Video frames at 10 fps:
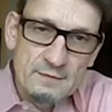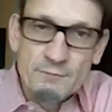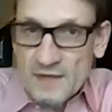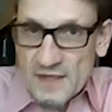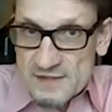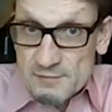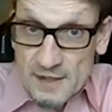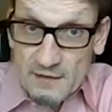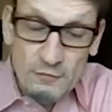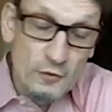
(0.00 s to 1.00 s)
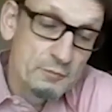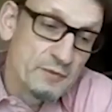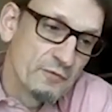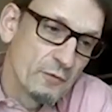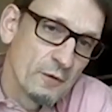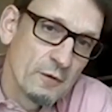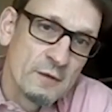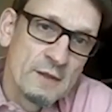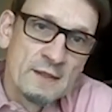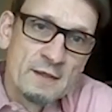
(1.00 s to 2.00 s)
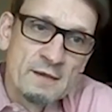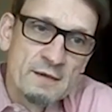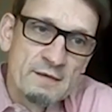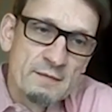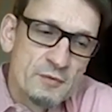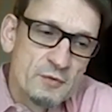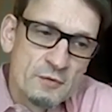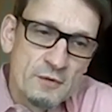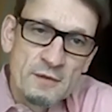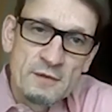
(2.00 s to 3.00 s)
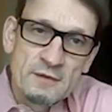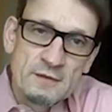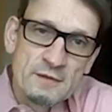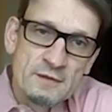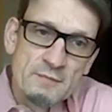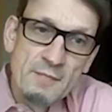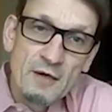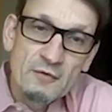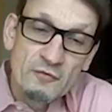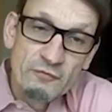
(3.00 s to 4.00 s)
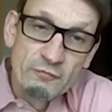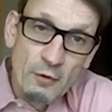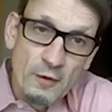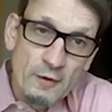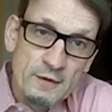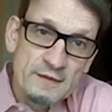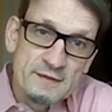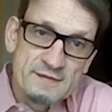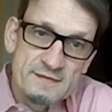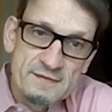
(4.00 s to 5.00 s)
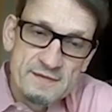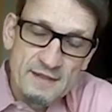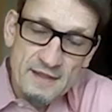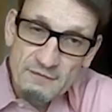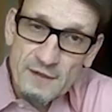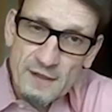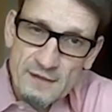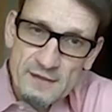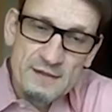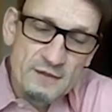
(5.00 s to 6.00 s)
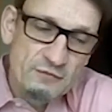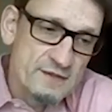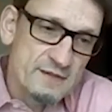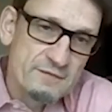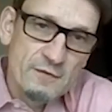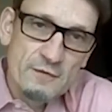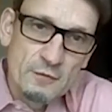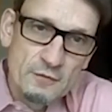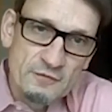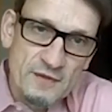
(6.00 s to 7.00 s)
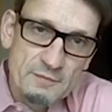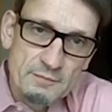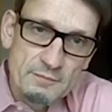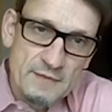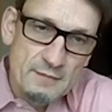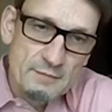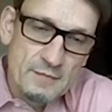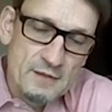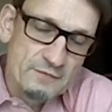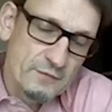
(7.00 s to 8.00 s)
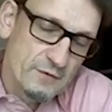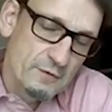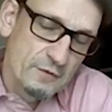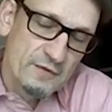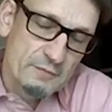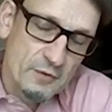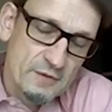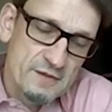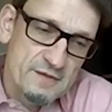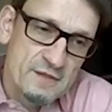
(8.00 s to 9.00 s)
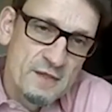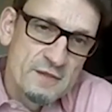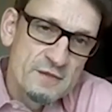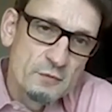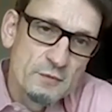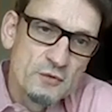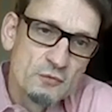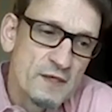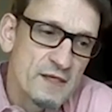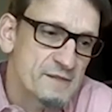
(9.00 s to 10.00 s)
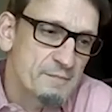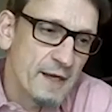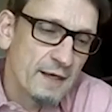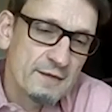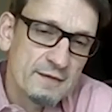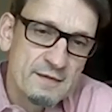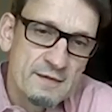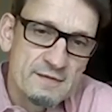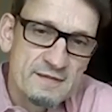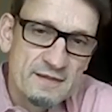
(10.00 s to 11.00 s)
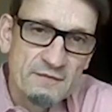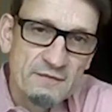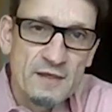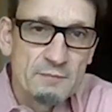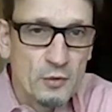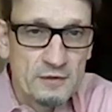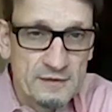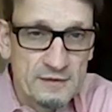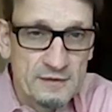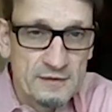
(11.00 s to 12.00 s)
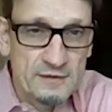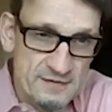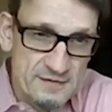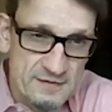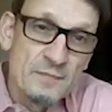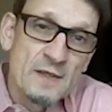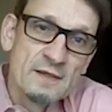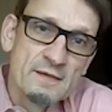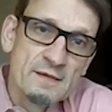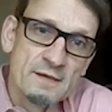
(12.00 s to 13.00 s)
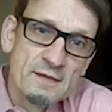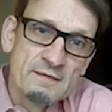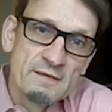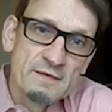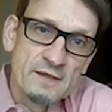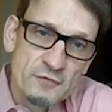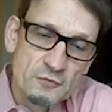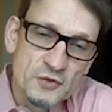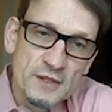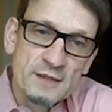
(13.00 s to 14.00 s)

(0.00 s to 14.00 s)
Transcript: As we have learned before, the pure amount of work is significantly increasing for the notified bodies. So we do expect significant bottlenecks in the near future,